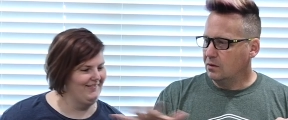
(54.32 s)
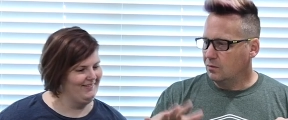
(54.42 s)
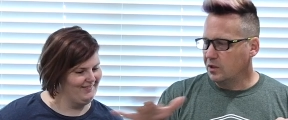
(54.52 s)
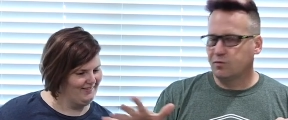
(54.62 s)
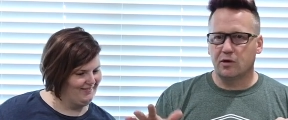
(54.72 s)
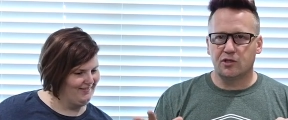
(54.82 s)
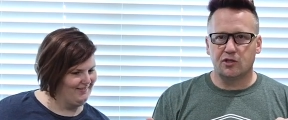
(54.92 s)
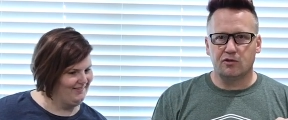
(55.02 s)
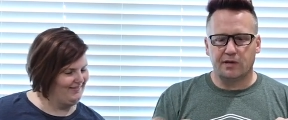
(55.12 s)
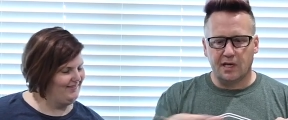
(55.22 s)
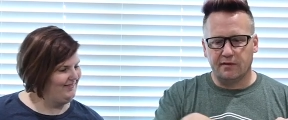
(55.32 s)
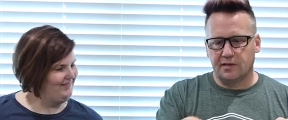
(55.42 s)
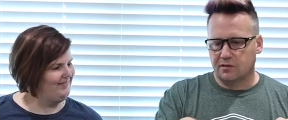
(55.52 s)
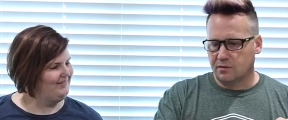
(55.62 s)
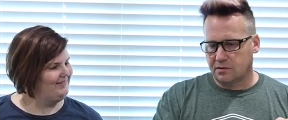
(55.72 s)
Speaker 1: Which one should you get if
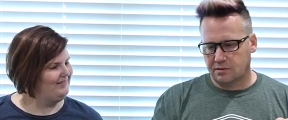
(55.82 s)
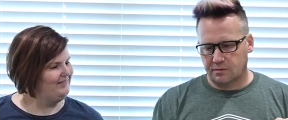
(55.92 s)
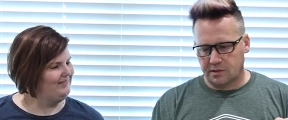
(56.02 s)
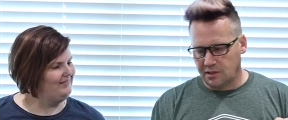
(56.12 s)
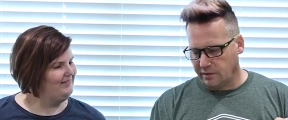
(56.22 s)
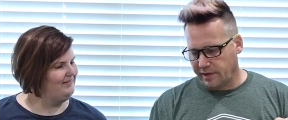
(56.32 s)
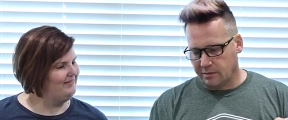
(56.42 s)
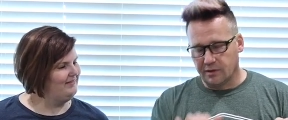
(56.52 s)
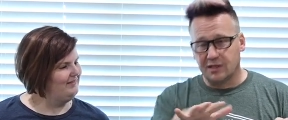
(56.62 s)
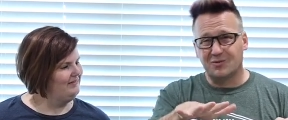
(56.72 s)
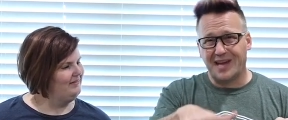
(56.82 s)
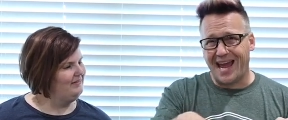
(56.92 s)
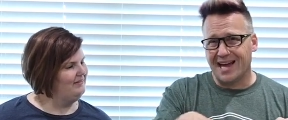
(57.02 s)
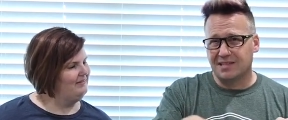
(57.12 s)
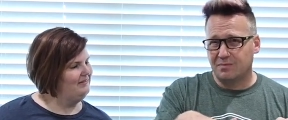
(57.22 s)
this one's still available? This one
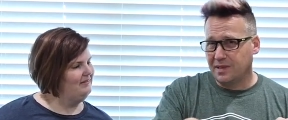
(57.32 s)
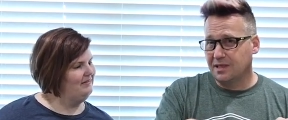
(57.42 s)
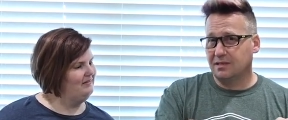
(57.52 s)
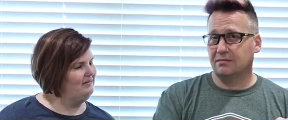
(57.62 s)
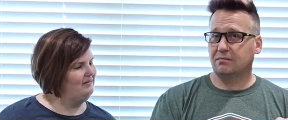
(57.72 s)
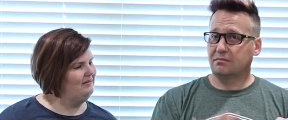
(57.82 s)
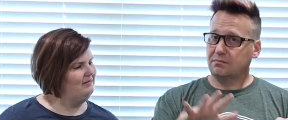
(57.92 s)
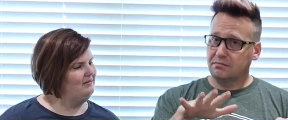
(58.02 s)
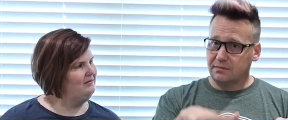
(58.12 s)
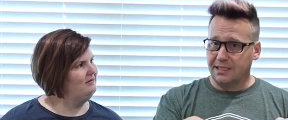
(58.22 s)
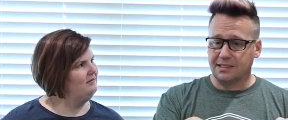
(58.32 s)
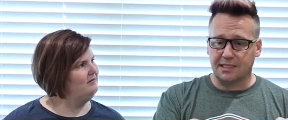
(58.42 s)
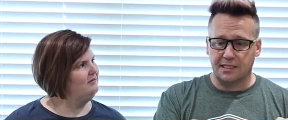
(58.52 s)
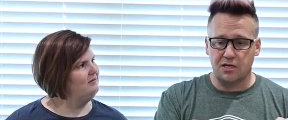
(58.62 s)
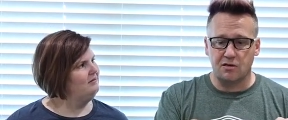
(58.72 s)
has been
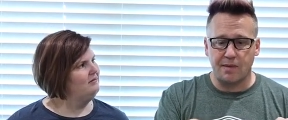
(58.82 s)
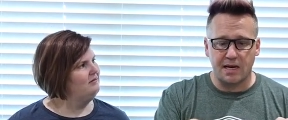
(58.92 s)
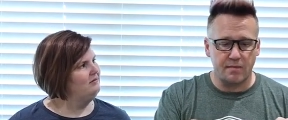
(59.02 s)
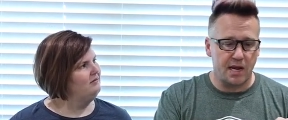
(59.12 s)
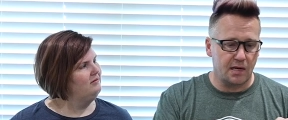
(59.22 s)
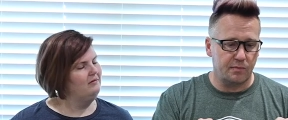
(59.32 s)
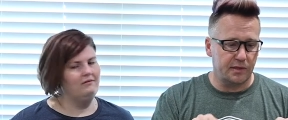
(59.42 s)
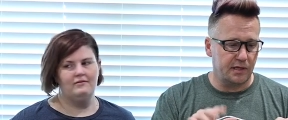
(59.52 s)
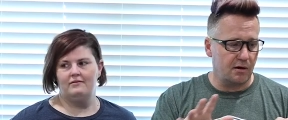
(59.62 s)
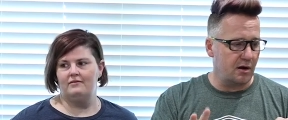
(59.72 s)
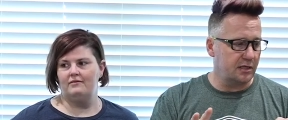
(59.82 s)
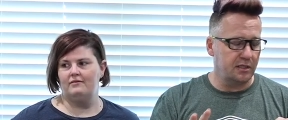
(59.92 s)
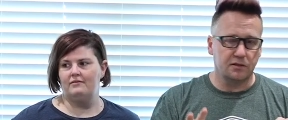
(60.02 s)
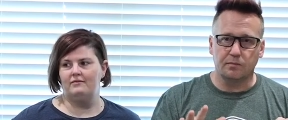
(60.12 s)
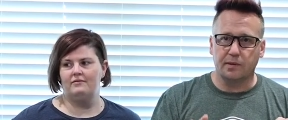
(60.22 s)
discontinued by Dometic, but there are
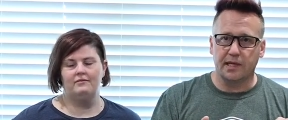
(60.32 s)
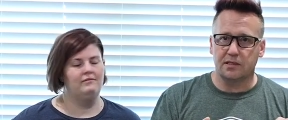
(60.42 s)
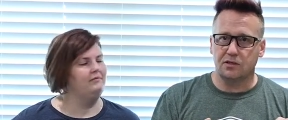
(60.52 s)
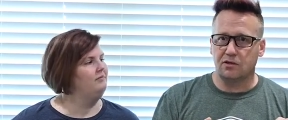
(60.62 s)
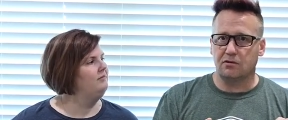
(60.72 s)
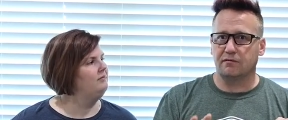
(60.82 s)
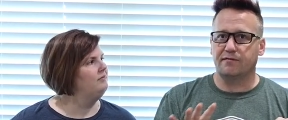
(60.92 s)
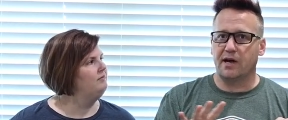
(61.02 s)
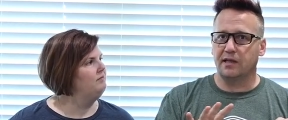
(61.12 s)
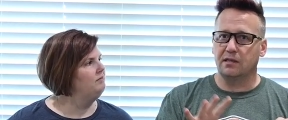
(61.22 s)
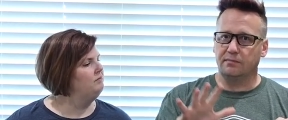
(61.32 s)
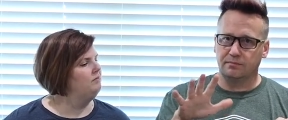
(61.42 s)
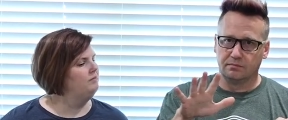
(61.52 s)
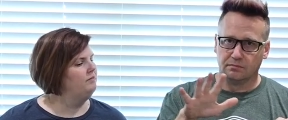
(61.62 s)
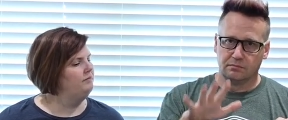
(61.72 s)
still some places you can find them
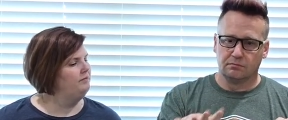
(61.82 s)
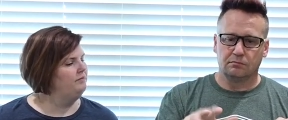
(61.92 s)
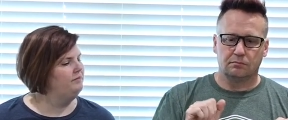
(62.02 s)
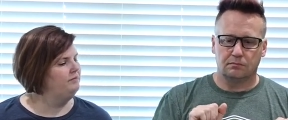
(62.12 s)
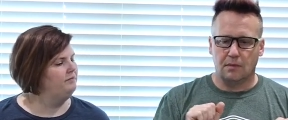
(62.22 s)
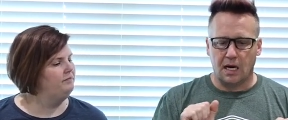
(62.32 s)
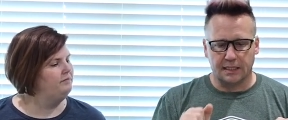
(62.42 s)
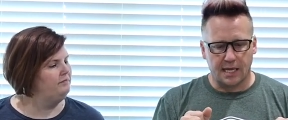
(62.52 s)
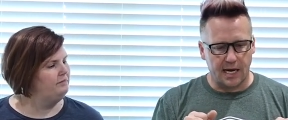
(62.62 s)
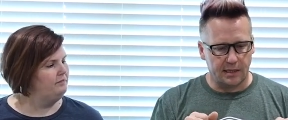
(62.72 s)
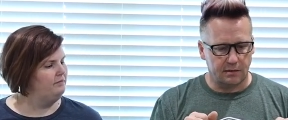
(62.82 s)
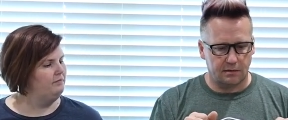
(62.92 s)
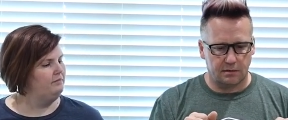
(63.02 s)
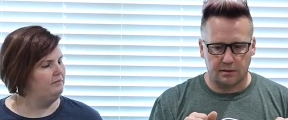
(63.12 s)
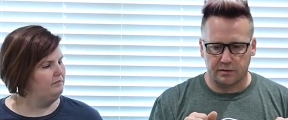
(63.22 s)
online. That,
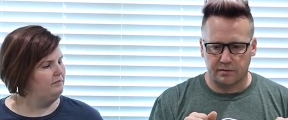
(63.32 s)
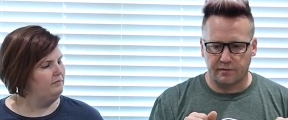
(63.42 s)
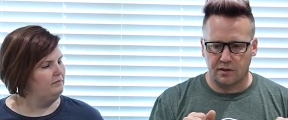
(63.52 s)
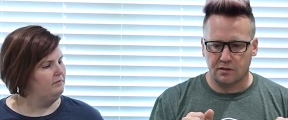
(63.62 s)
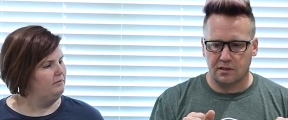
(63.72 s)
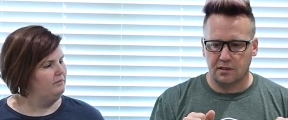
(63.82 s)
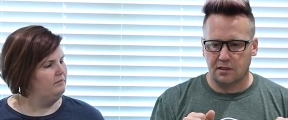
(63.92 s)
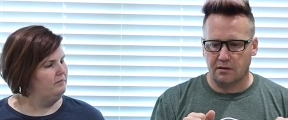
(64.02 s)
you know, some vendors that still